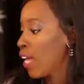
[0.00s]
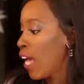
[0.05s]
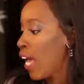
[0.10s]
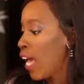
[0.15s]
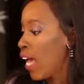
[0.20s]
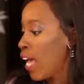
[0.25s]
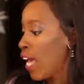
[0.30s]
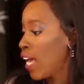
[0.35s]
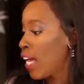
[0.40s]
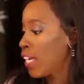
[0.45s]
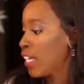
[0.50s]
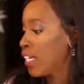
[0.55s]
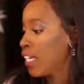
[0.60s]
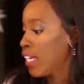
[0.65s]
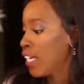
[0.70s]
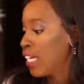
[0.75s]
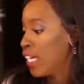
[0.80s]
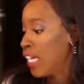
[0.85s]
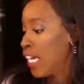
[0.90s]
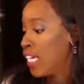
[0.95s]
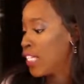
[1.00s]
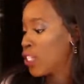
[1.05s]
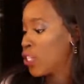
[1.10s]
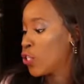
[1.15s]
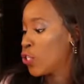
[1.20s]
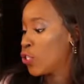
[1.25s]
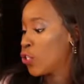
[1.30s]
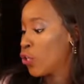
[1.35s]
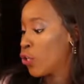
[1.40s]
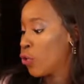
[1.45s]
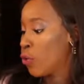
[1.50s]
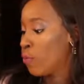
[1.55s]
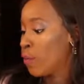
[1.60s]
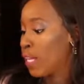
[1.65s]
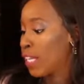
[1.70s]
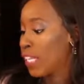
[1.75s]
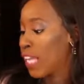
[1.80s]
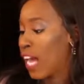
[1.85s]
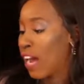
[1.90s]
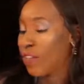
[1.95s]
And it's a Zoom
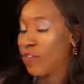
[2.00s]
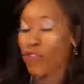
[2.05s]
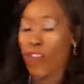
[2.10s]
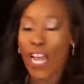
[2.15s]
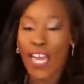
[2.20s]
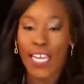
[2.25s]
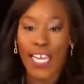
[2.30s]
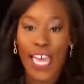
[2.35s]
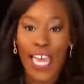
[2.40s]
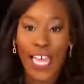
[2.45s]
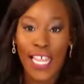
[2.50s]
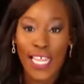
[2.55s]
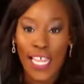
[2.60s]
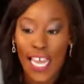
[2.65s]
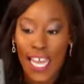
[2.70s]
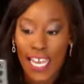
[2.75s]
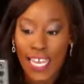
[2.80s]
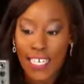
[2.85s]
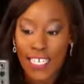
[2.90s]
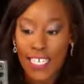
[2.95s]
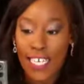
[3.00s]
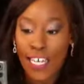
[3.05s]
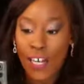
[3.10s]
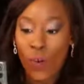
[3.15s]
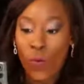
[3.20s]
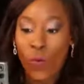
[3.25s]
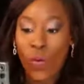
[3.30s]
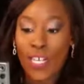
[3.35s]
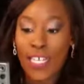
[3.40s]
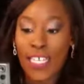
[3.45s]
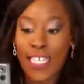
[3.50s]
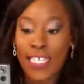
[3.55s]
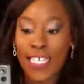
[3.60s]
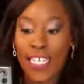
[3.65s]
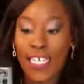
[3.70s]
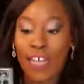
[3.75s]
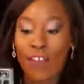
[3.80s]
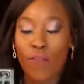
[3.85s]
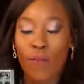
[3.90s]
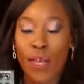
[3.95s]
LiveTrack L8. One of the things I
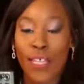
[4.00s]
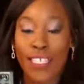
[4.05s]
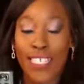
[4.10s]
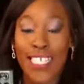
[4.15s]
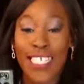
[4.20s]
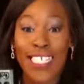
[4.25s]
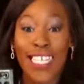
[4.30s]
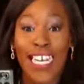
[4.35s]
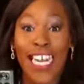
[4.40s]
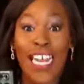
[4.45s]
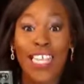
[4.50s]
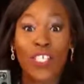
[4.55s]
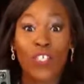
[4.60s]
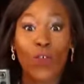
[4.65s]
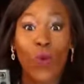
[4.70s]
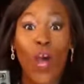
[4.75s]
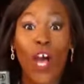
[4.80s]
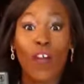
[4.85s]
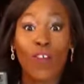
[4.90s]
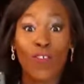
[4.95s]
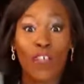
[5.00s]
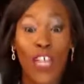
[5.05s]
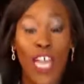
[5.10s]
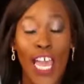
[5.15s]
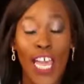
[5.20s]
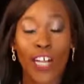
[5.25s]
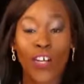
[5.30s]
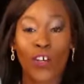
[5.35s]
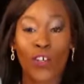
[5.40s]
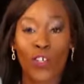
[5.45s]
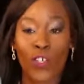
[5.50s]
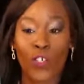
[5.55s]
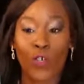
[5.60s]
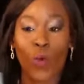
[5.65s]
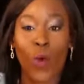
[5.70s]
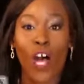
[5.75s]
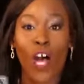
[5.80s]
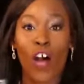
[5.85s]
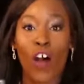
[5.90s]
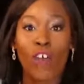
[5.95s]
love about this is that it has 12 channels,
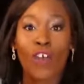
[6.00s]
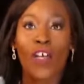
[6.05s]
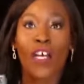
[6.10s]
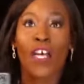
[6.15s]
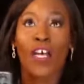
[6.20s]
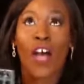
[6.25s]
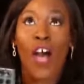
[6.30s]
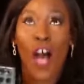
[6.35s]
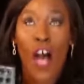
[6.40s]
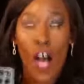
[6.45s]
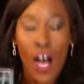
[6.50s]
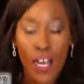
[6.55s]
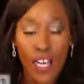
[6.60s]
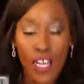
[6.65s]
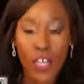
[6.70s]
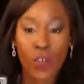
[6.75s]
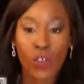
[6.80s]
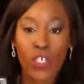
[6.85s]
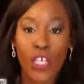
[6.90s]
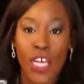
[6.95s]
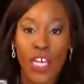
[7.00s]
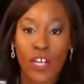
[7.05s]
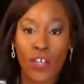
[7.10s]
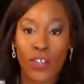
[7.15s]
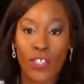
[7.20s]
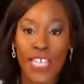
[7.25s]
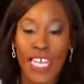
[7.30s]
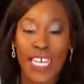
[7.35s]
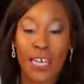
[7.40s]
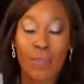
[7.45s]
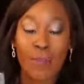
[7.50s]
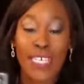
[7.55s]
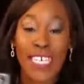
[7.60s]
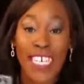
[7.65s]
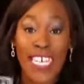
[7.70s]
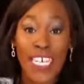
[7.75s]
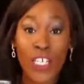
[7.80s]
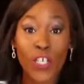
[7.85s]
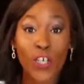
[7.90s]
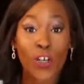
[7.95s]
12 audio channels that can be
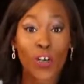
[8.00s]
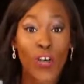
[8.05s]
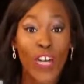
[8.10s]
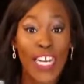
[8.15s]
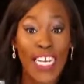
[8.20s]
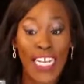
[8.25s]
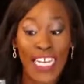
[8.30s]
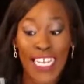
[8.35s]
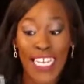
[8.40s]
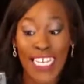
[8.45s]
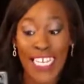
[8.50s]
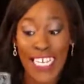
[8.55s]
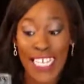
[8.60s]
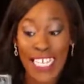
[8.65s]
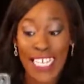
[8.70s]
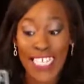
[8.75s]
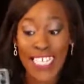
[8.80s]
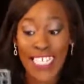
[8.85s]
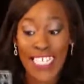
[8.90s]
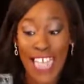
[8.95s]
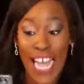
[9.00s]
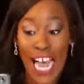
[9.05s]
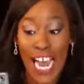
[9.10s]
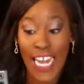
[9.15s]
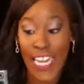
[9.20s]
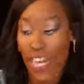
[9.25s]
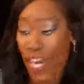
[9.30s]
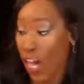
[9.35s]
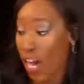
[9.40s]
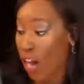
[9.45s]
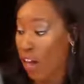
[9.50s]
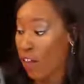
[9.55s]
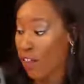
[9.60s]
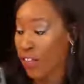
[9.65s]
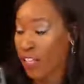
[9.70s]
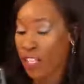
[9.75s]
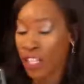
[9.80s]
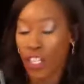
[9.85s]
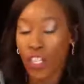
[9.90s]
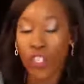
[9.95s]
integrated inside of
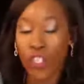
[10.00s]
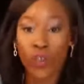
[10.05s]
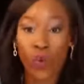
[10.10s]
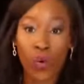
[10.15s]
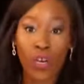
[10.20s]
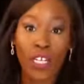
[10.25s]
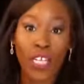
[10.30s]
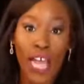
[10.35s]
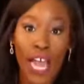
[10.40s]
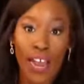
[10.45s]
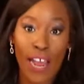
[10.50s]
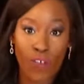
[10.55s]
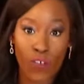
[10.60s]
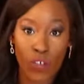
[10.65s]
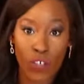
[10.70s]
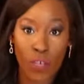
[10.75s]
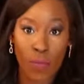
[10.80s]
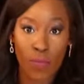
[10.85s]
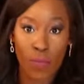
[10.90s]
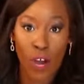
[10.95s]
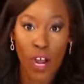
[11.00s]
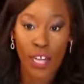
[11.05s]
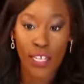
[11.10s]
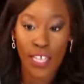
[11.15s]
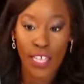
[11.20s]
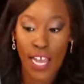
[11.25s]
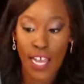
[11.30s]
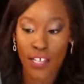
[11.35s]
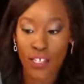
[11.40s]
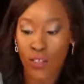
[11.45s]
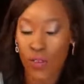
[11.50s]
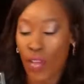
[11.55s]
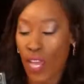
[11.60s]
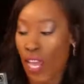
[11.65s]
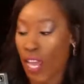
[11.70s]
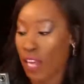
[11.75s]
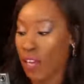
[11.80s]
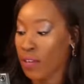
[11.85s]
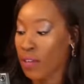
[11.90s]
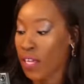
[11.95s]
your live stream broadcast.
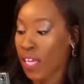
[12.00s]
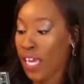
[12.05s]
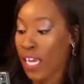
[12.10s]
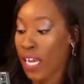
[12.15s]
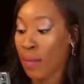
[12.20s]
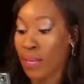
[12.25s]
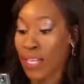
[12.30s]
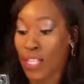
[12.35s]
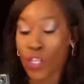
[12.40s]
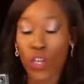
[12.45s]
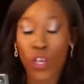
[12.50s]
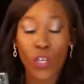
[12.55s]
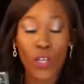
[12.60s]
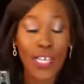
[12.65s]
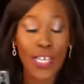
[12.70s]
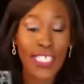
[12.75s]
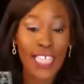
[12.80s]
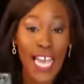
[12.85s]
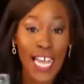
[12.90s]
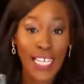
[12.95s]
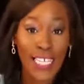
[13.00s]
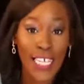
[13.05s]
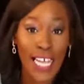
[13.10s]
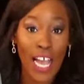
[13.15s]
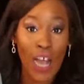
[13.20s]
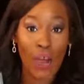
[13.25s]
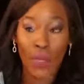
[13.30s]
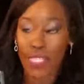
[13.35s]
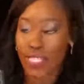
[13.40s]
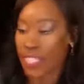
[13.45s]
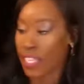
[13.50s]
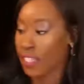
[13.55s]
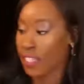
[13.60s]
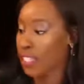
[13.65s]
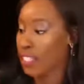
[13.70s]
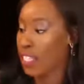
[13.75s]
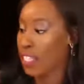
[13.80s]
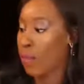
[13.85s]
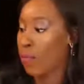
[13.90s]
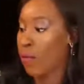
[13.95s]
Okay. And I'm going to show you exactly how we set
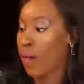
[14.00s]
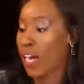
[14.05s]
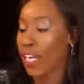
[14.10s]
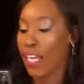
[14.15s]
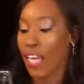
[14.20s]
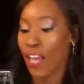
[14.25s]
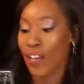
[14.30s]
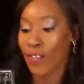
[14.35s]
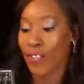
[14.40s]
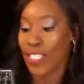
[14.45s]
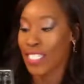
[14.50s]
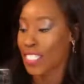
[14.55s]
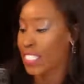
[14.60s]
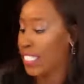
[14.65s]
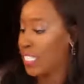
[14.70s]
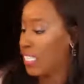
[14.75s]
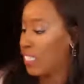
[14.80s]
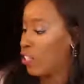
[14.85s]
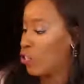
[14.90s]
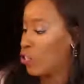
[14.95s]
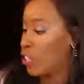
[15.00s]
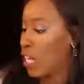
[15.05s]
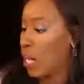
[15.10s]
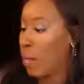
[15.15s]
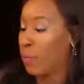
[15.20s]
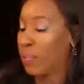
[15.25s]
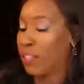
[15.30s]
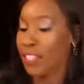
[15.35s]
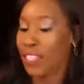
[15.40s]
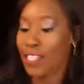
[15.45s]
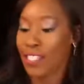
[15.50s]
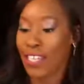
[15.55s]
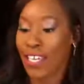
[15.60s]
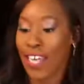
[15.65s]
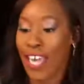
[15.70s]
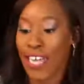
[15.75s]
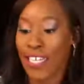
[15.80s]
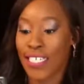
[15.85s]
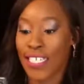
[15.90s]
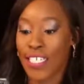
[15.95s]
this up. Right now, you can see that there's a couple of things
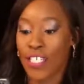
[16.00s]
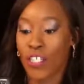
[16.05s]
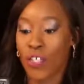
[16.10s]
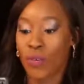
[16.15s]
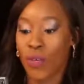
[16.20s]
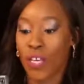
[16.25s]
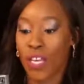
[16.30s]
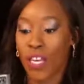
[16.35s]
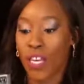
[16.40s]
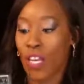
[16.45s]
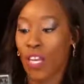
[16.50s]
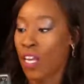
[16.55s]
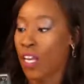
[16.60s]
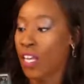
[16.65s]
connected to it.